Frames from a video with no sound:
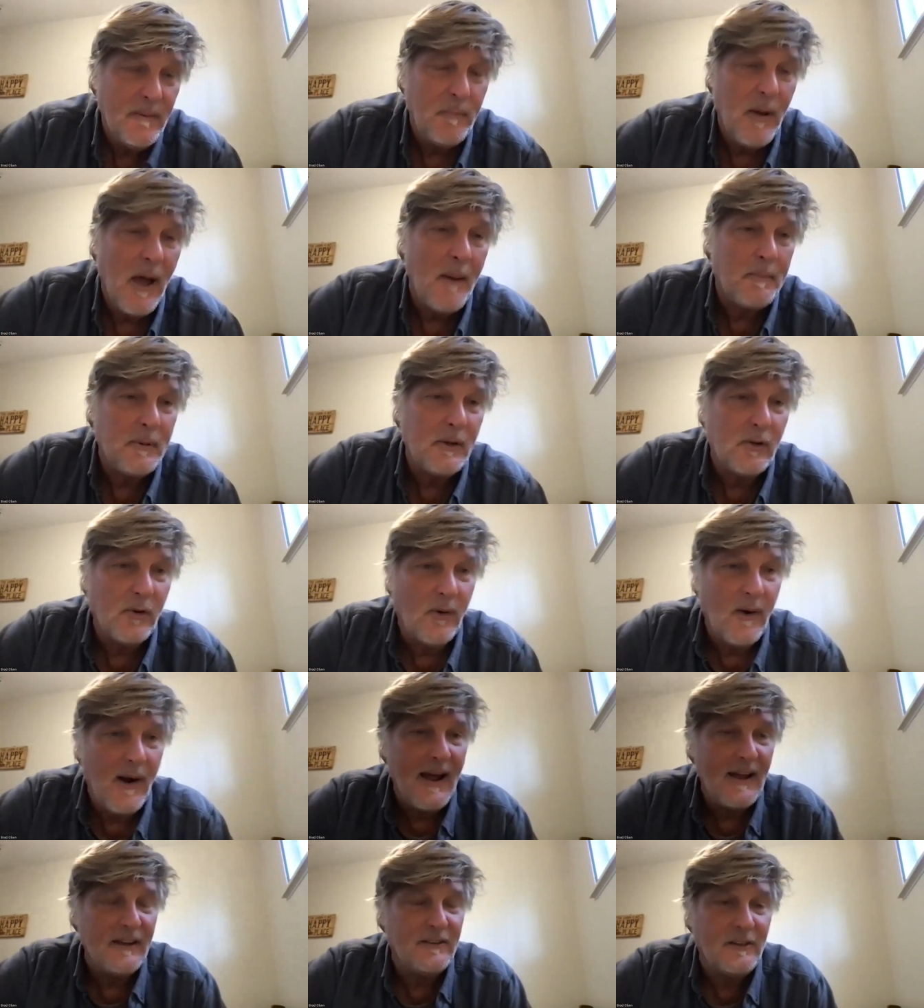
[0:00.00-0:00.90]

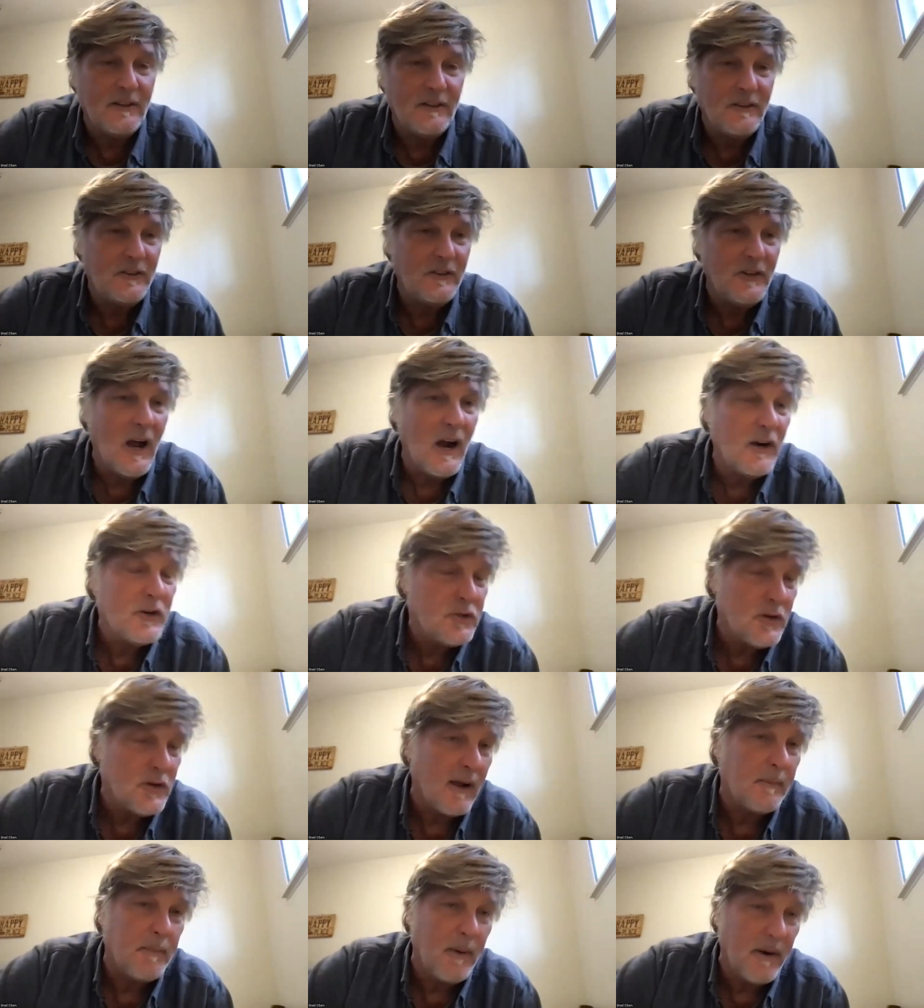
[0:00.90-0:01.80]
popularized in Star
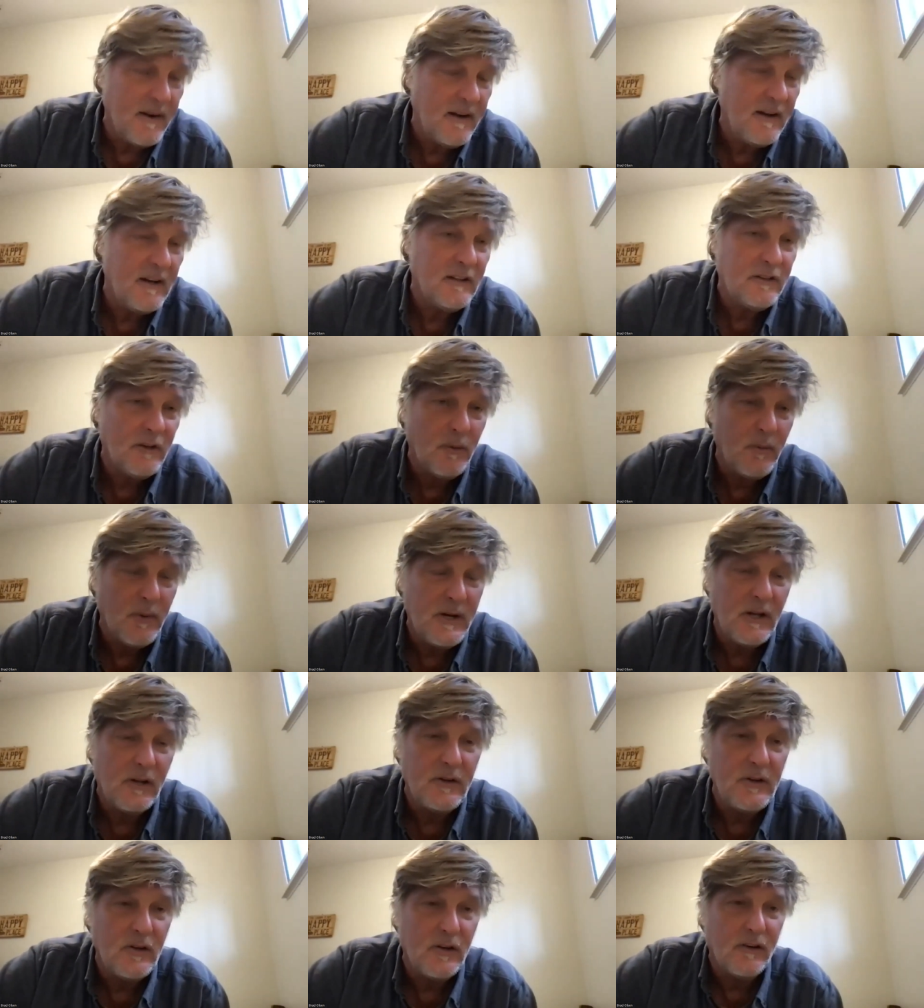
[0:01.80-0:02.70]
Trek, but it is a
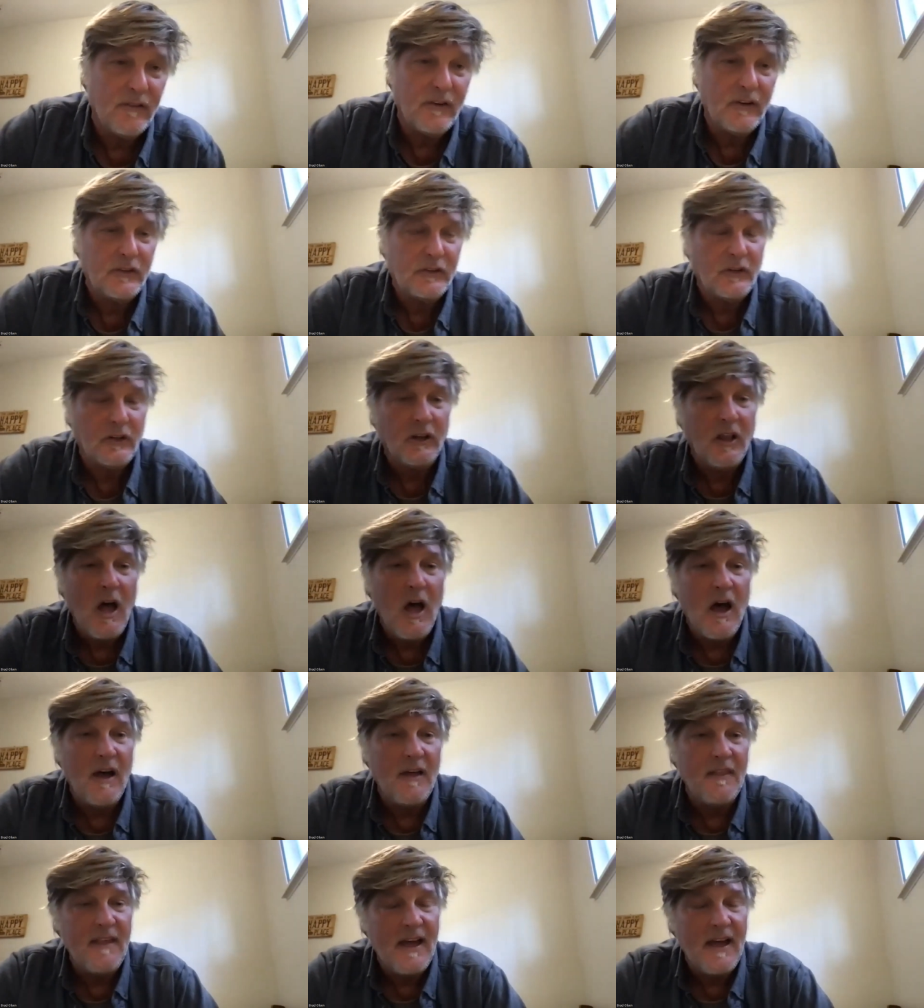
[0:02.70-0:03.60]
real universal
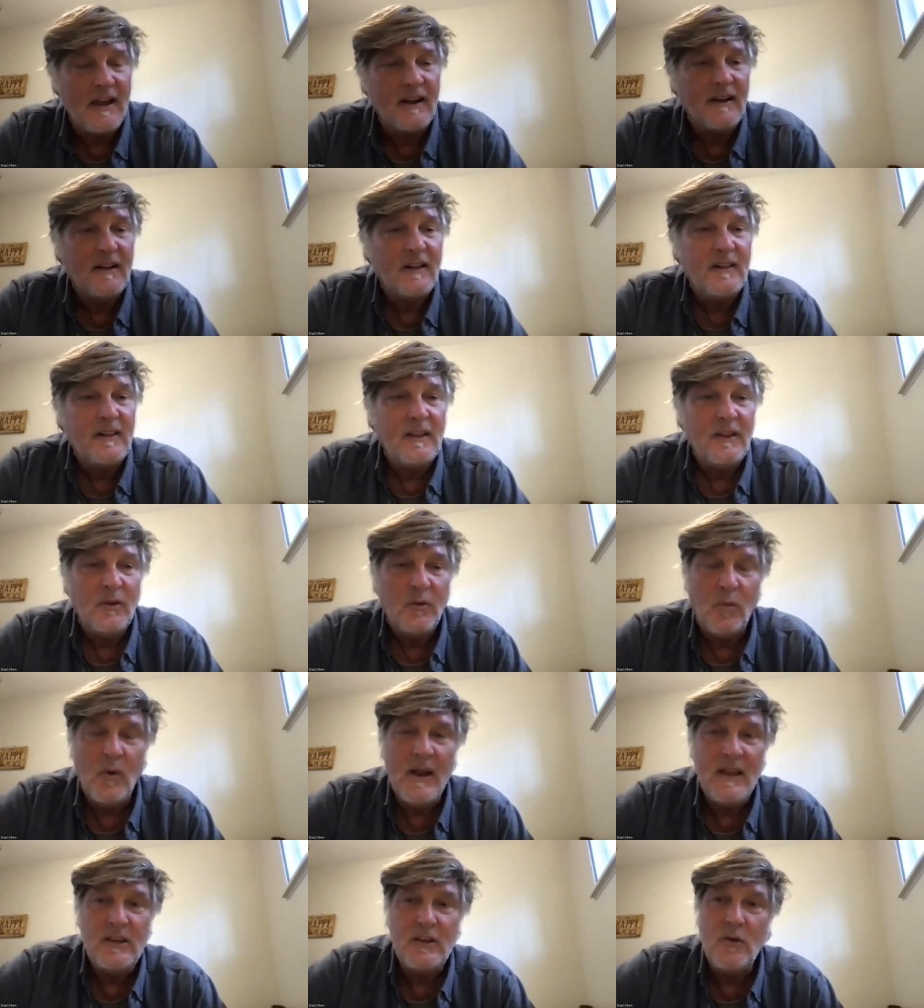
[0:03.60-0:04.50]
law in that
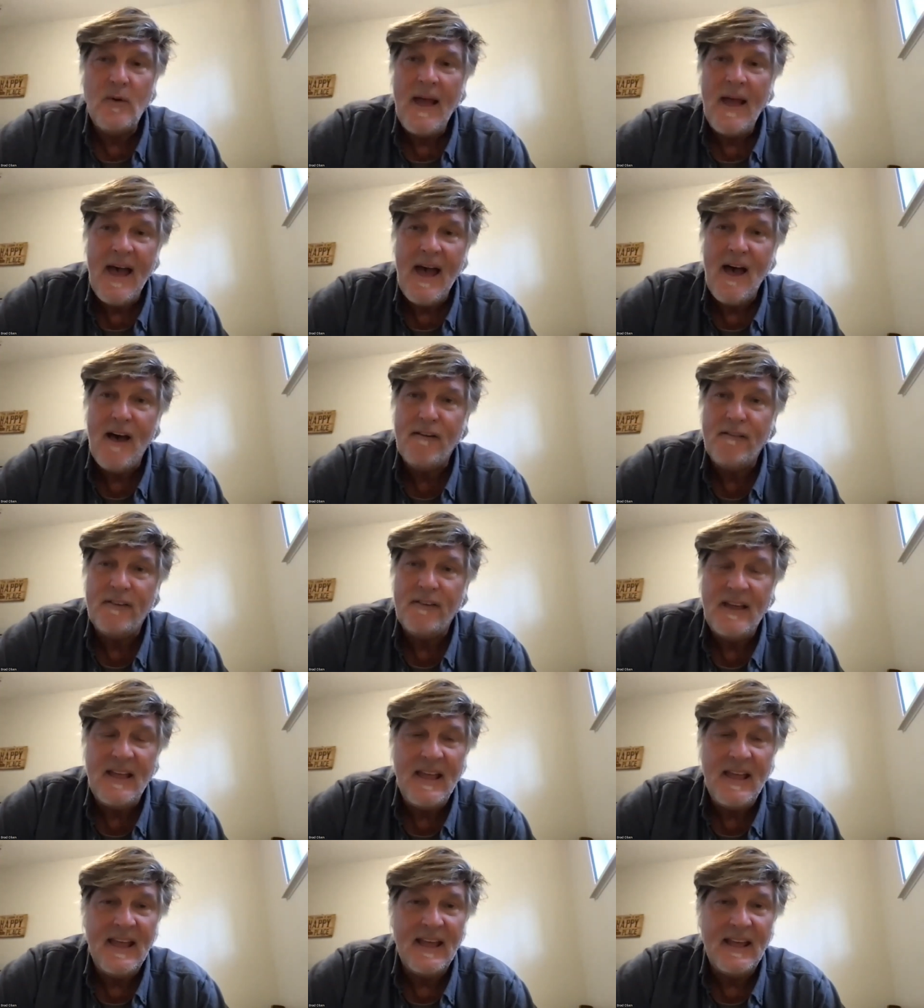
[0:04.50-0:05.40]
when you have
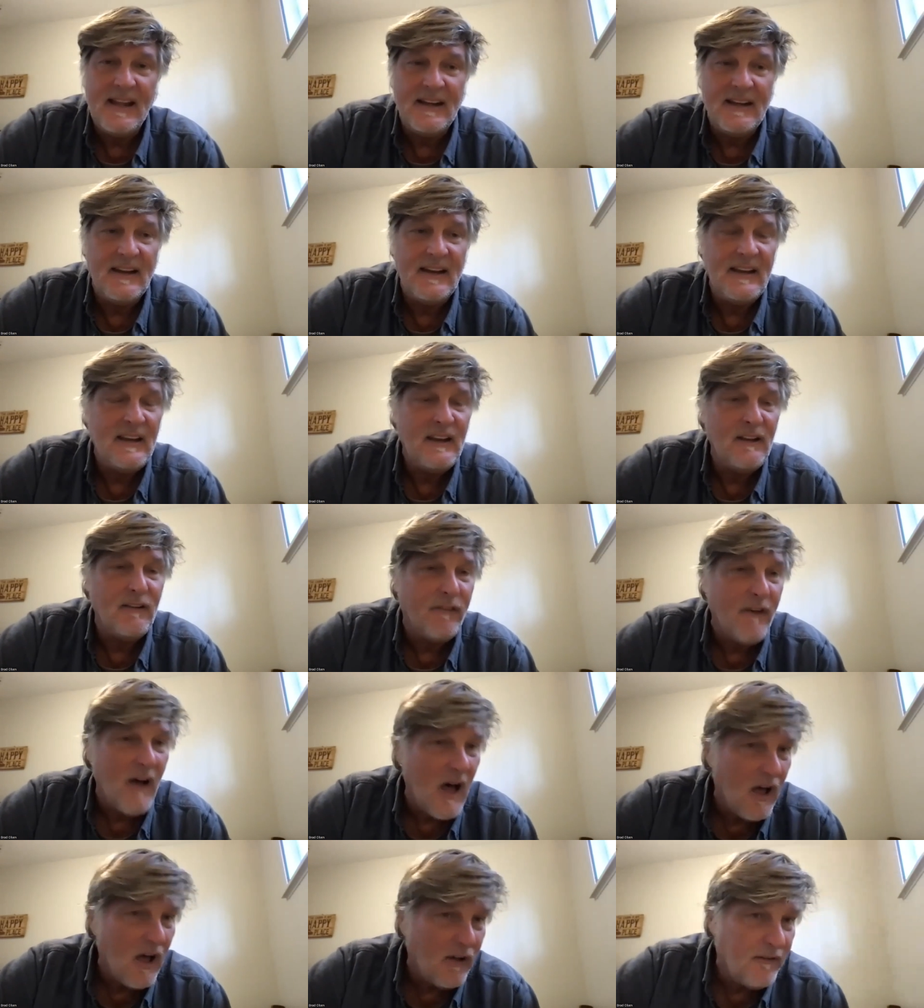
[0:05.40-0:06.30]
an
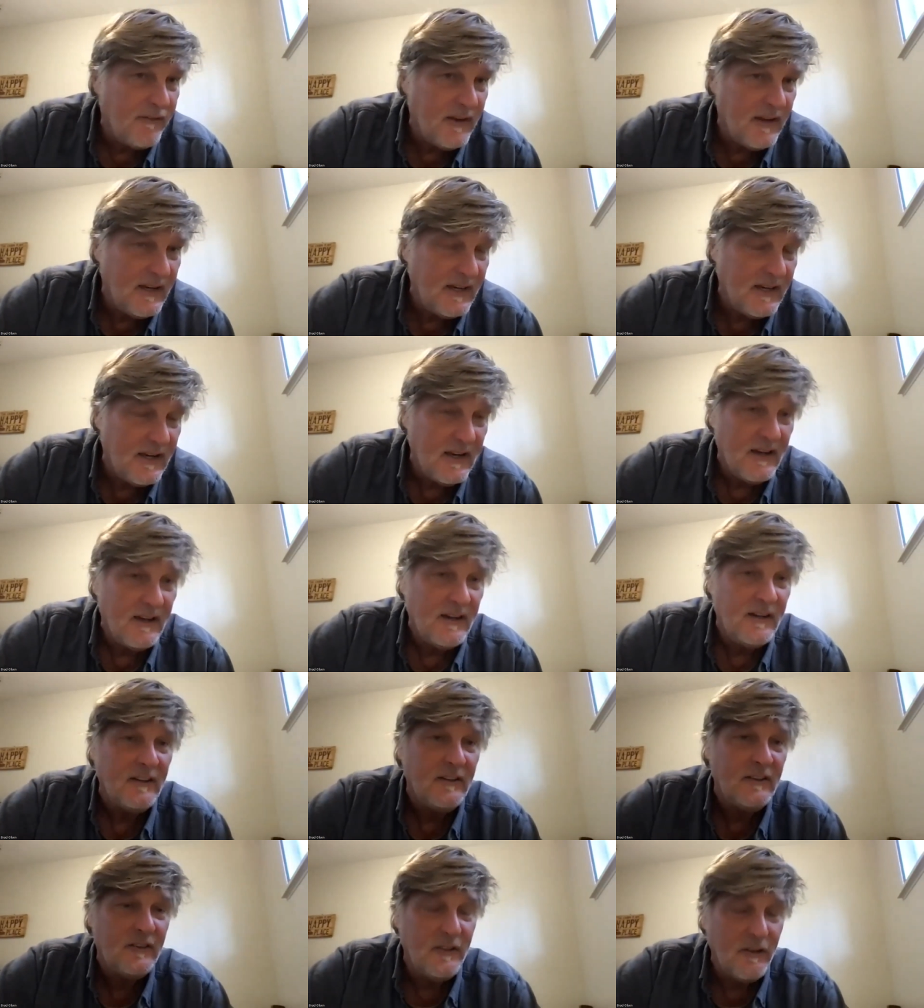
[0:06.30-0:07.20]
evolving
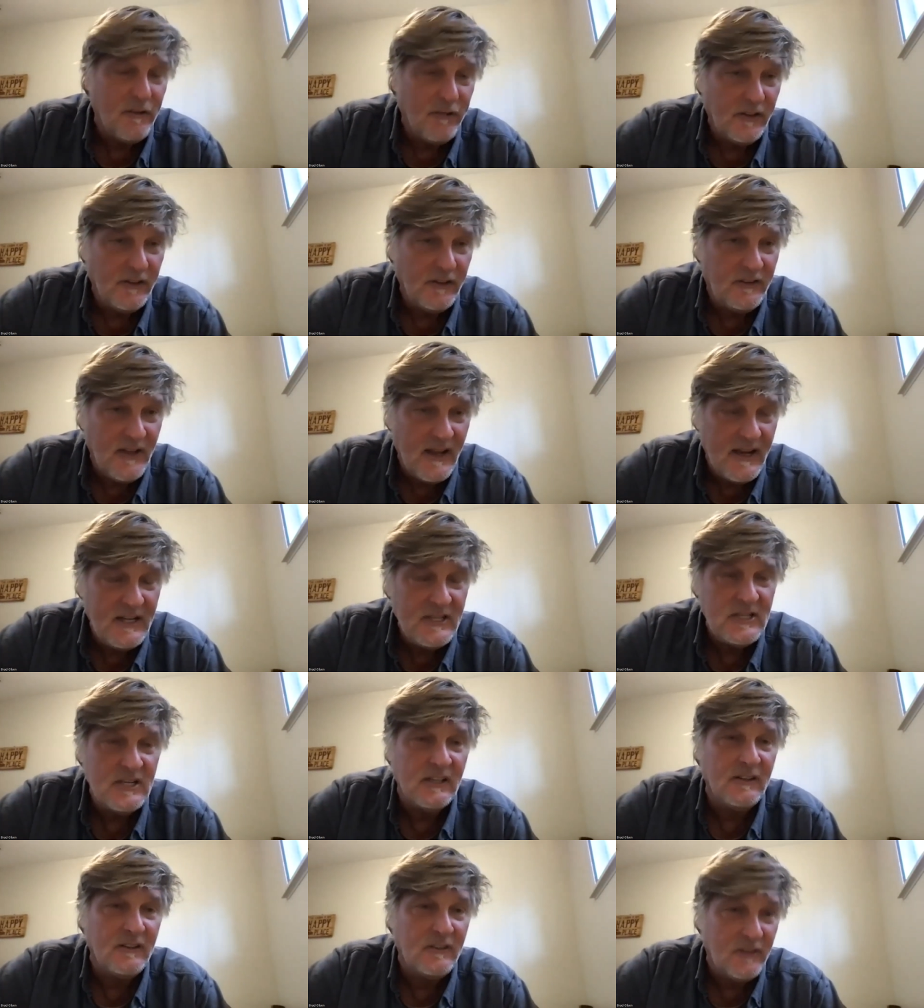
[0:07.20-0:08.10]

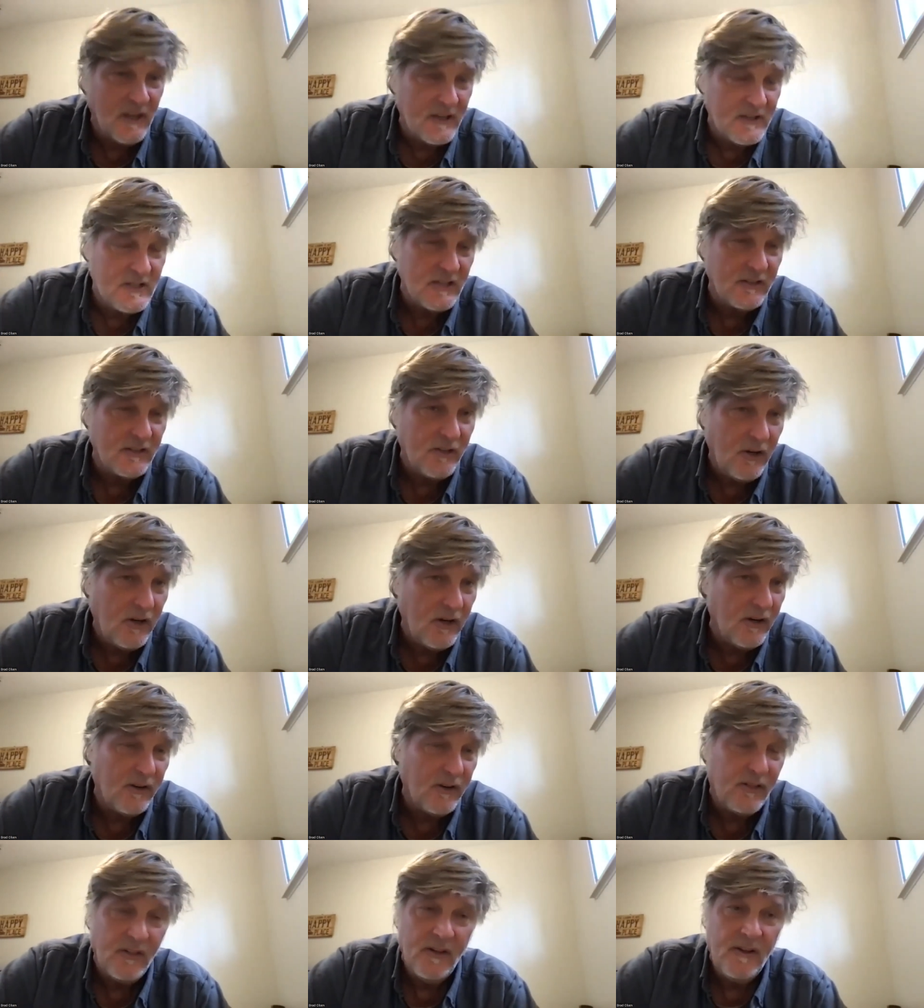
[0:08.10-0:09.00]
civilization such as
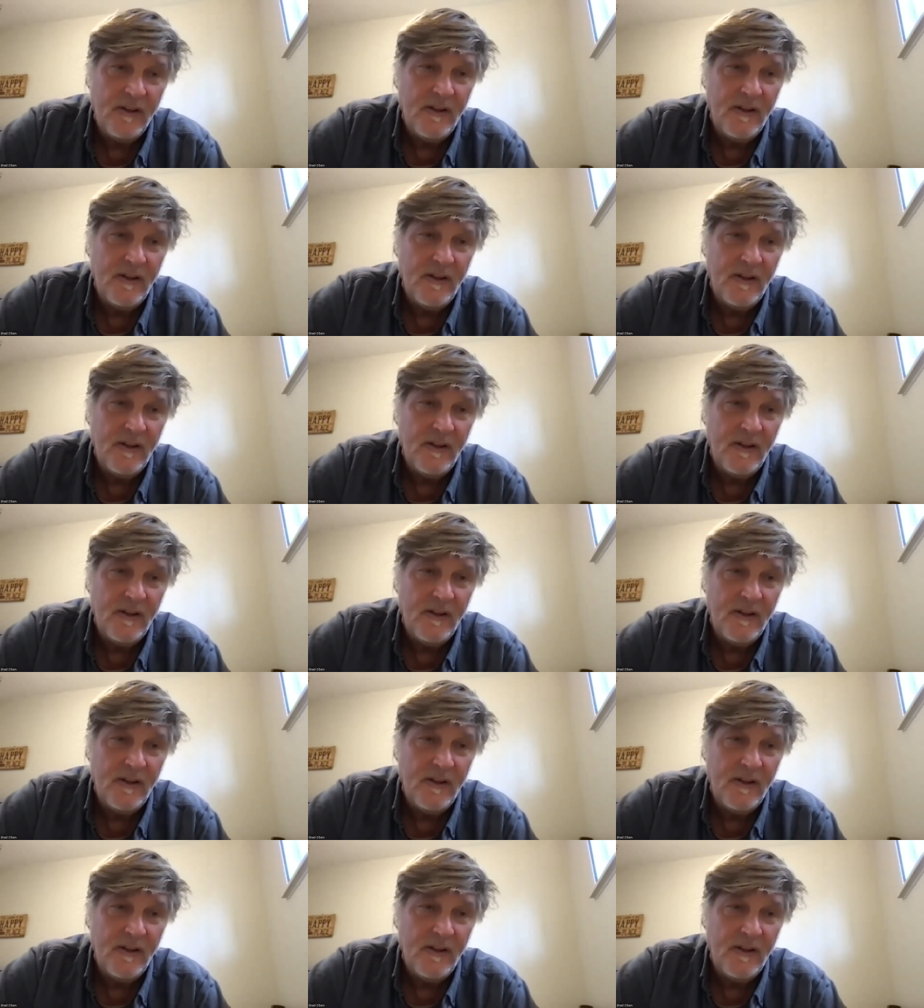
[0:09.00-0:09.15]
Earth,